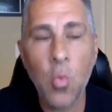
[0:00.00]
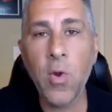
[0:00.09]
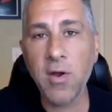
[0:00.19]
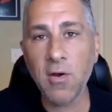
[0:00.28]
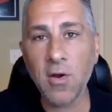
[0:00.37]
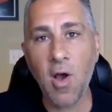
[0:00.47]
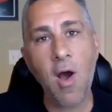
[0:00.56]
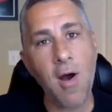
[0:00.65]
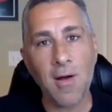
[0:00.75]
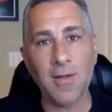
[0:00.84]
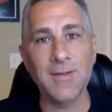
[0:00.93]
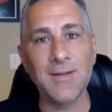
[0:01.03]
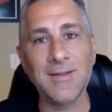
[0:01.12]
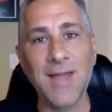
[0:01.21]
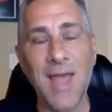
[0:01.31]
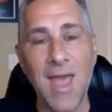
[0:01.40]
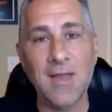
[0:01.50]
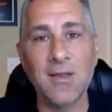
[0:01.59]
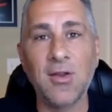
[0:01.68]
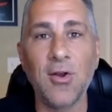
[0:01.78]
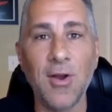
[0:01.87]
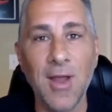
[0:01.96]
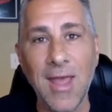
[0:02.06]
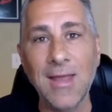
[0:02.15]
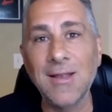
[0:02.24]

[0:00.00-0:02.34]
we are called to enter